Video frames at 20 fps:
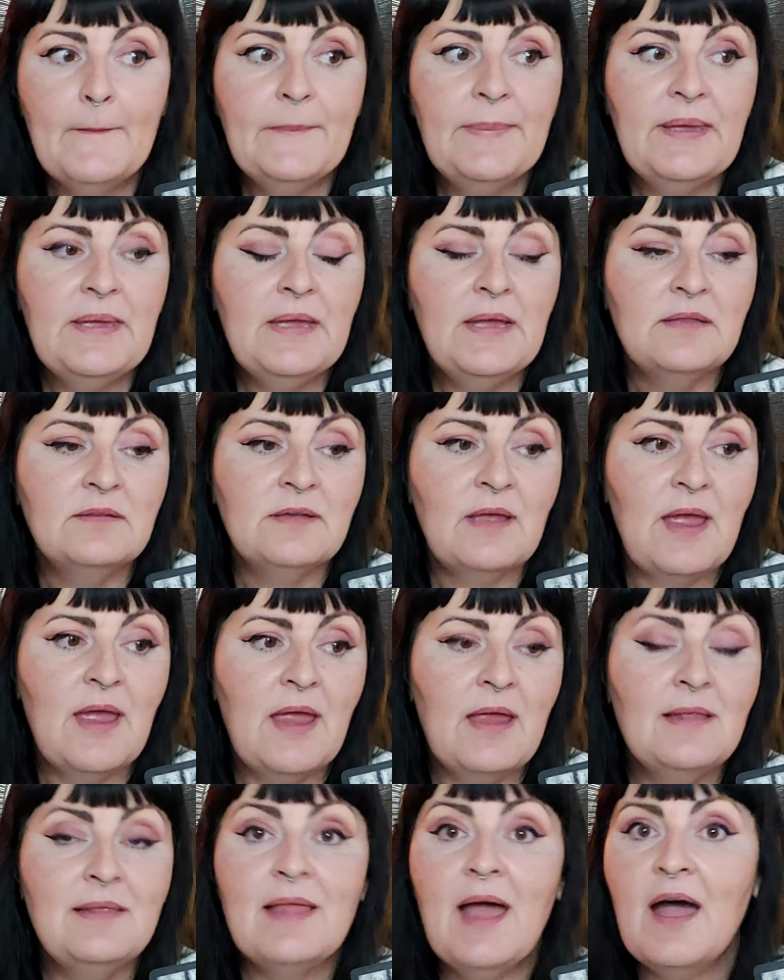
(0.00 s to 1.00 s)
be it
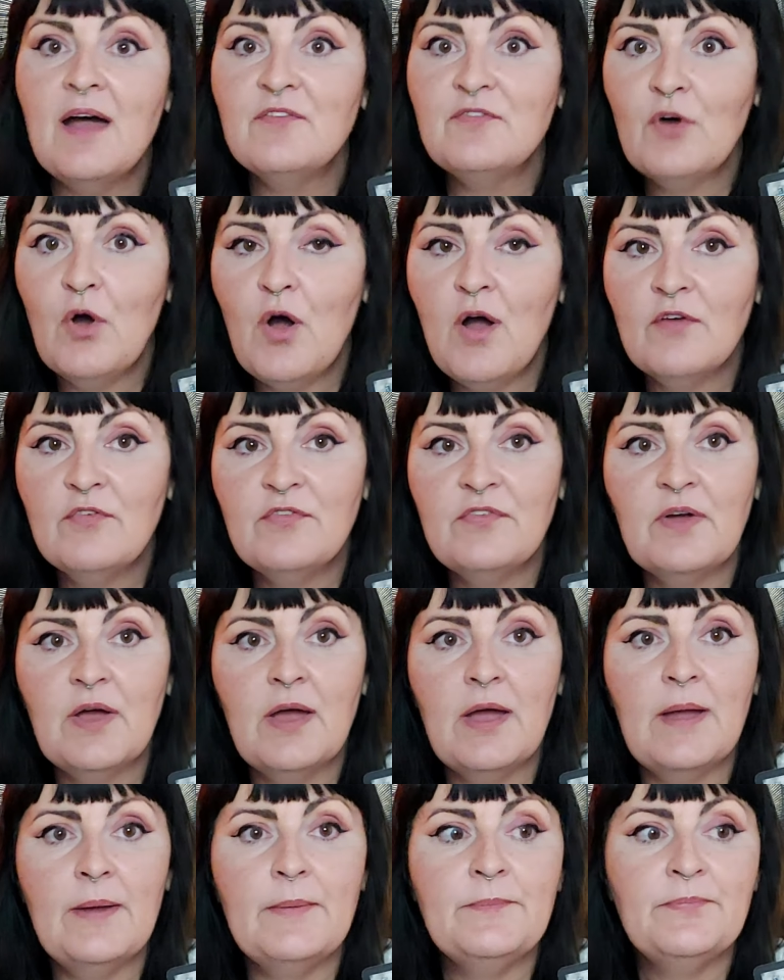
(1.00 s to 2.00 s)
a love
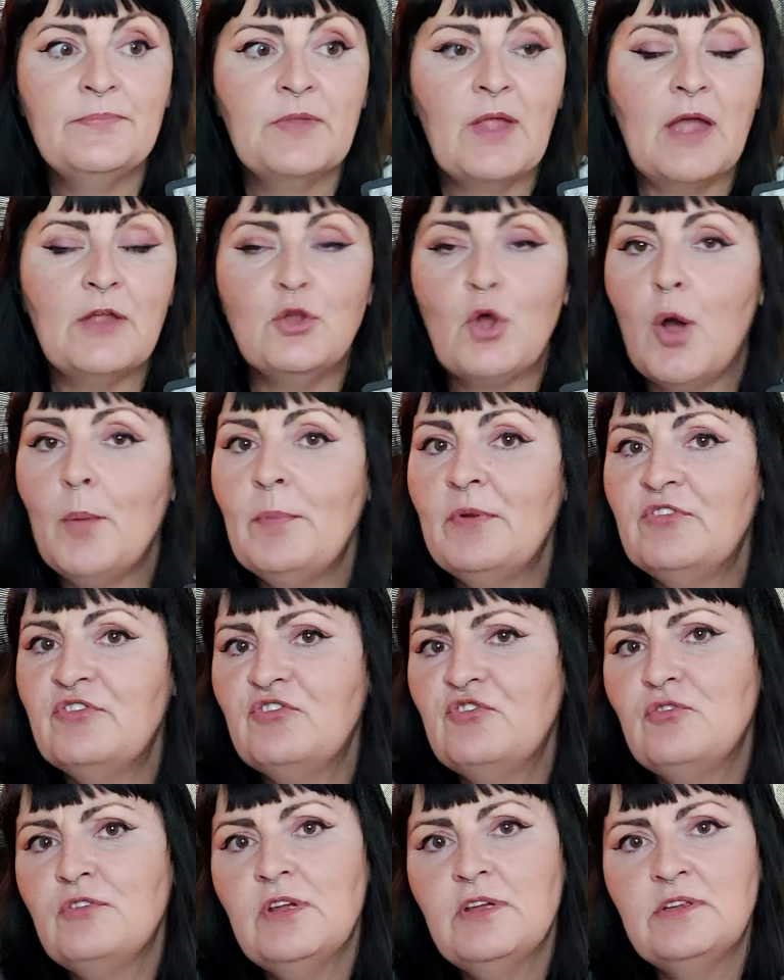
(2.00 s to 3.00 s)
offer, an
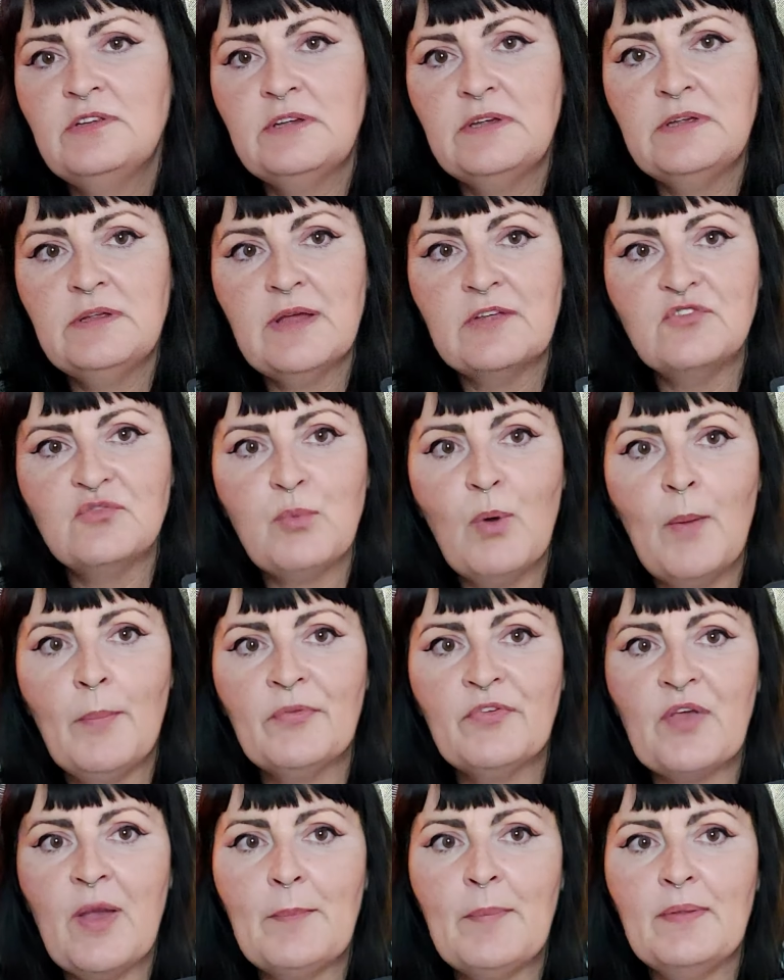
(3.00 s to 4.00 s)
opportunity that
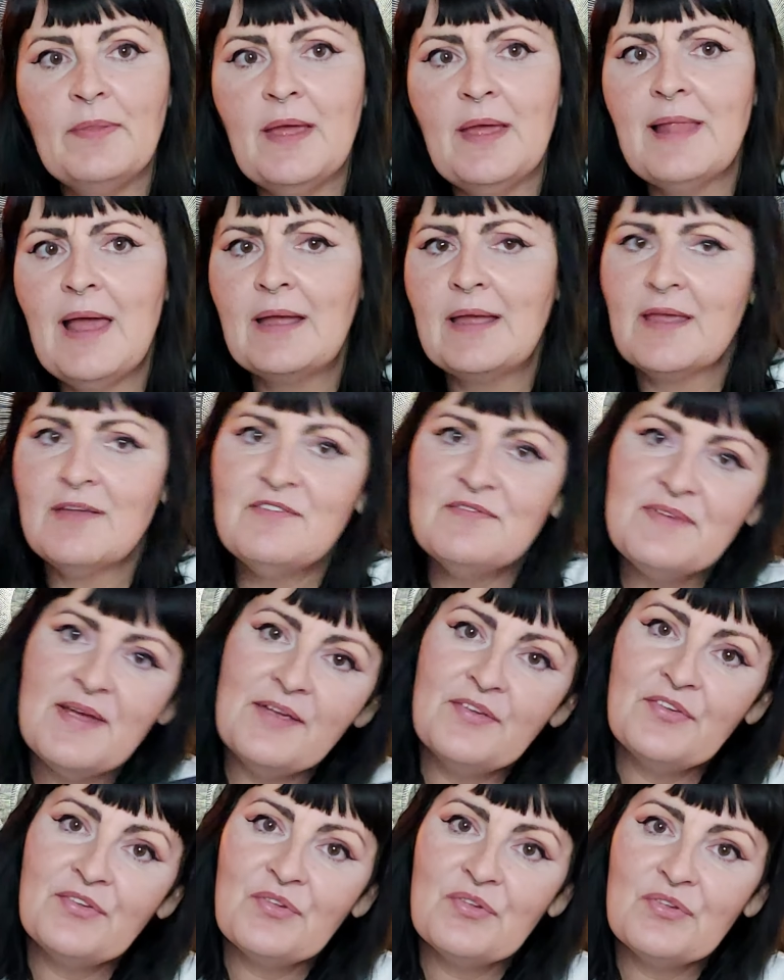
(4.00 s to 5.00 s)
pops up, and they're like,
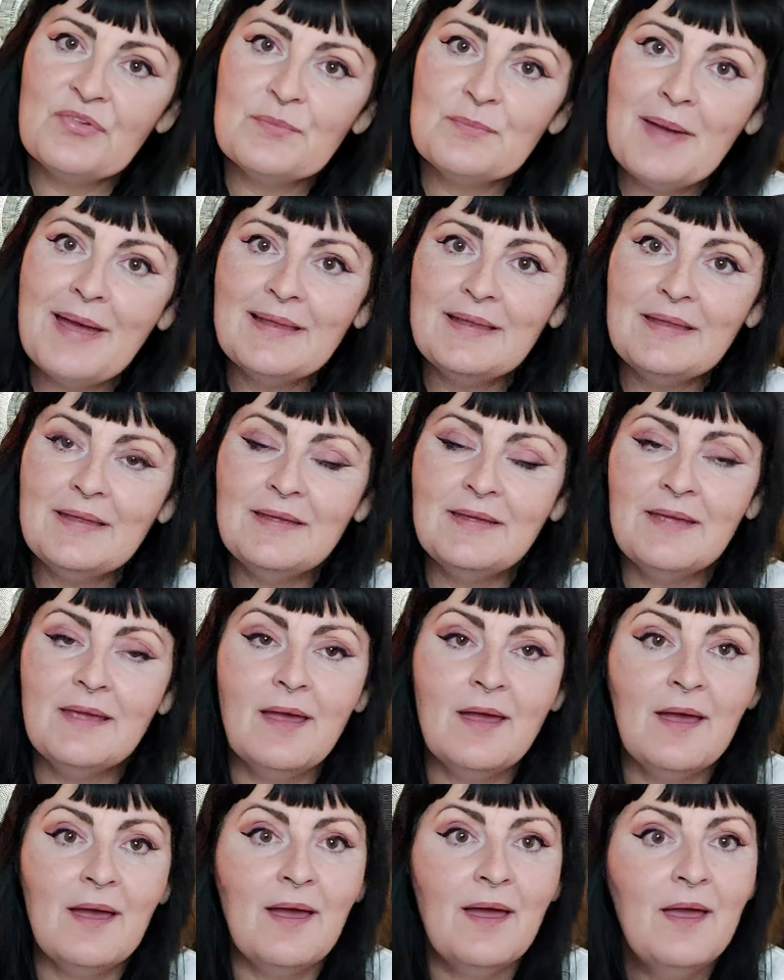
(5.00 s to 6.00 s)
invest this money
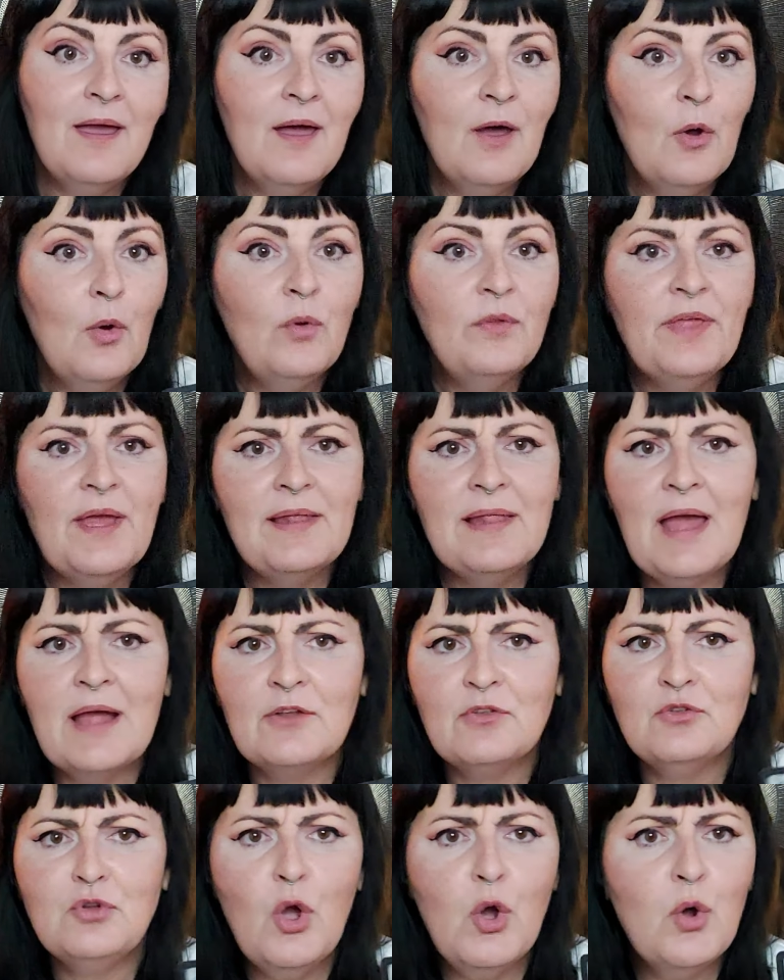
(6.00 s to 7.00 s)
here, or they're
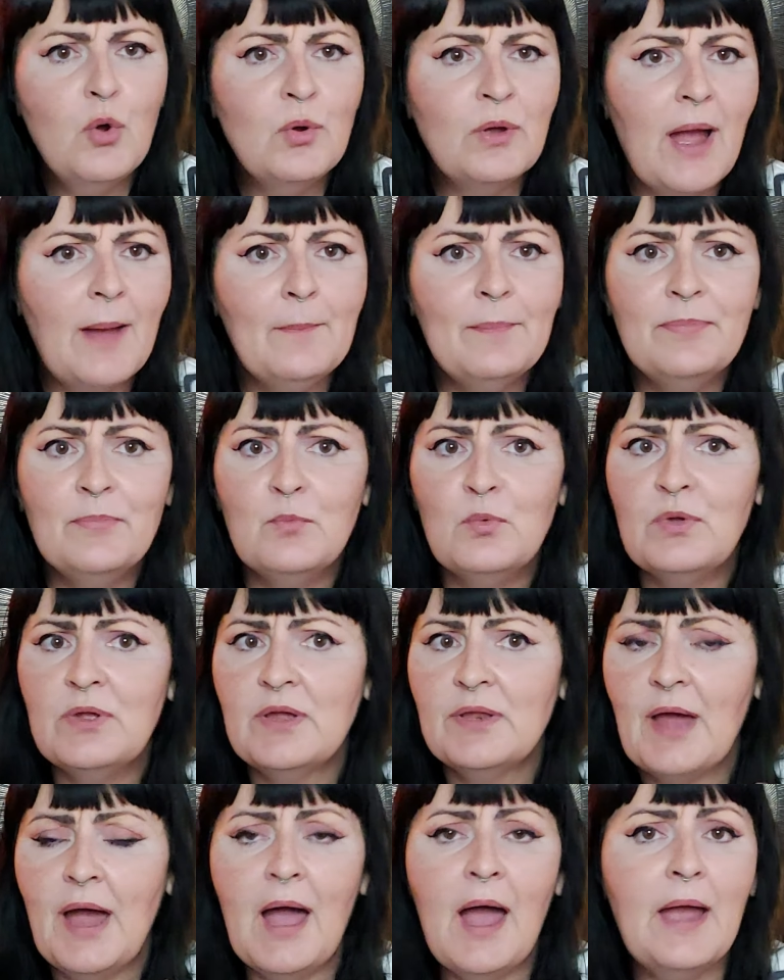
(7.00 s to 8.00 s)
like, no, come, we're
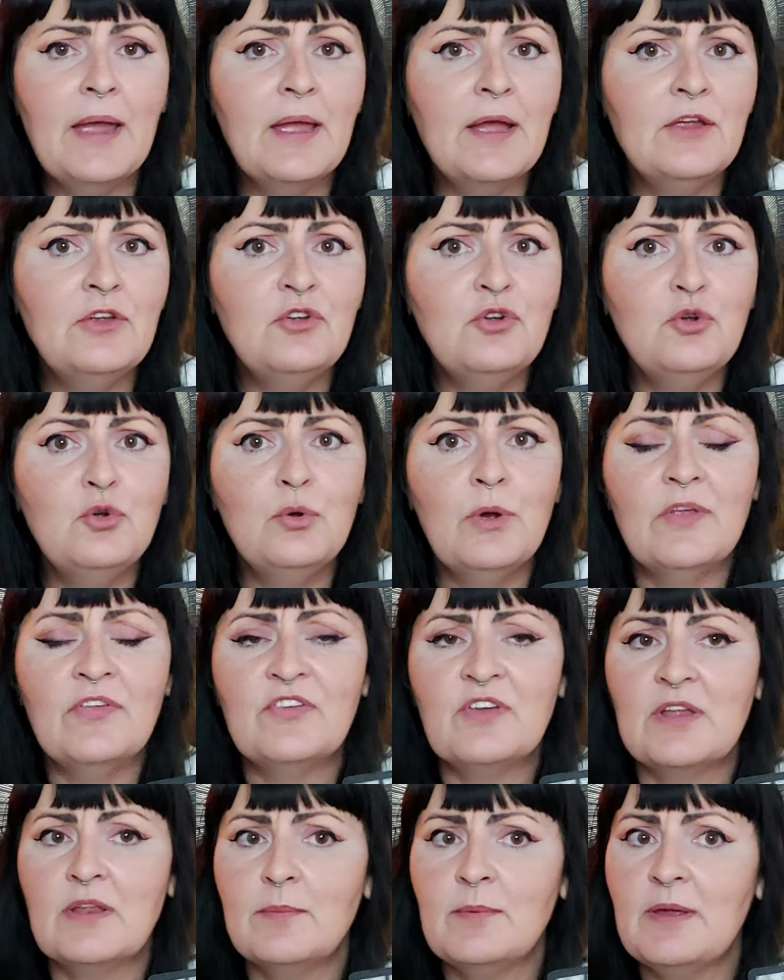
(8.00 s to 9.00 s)
going to hire you,
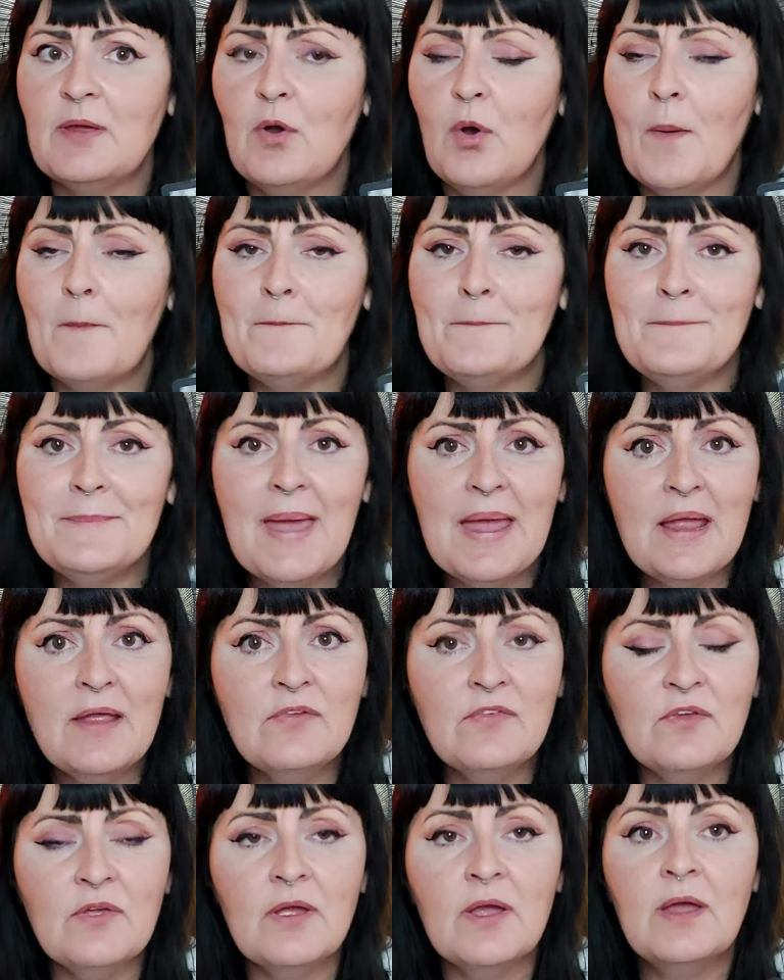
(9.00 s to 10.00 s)
it's going to be
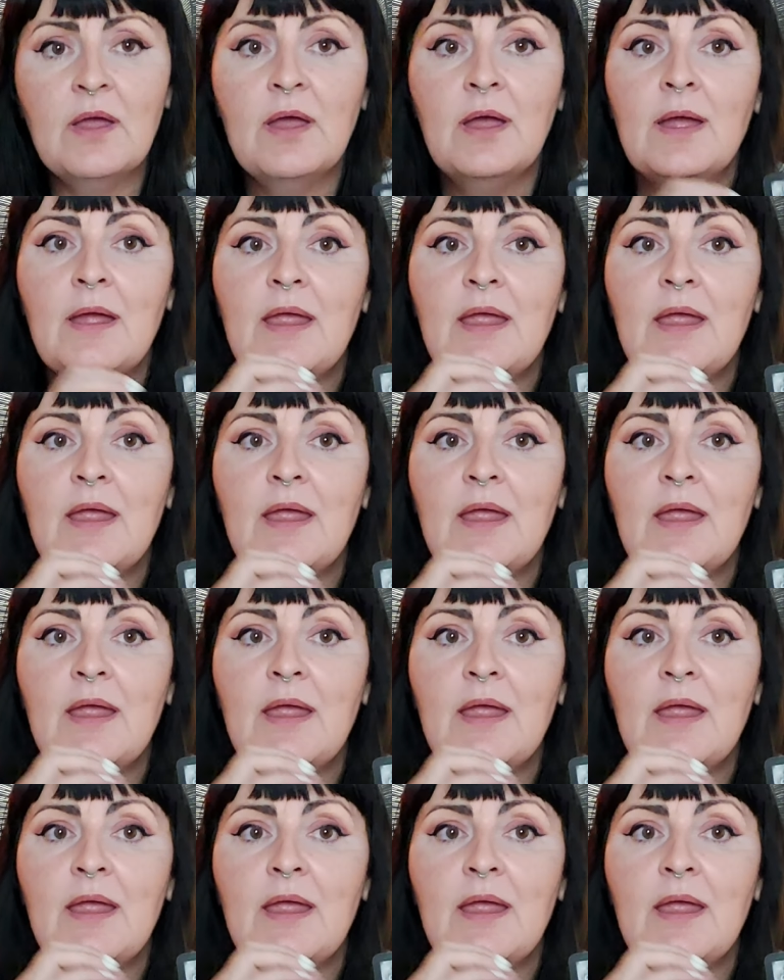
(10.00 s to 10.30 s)
amazing.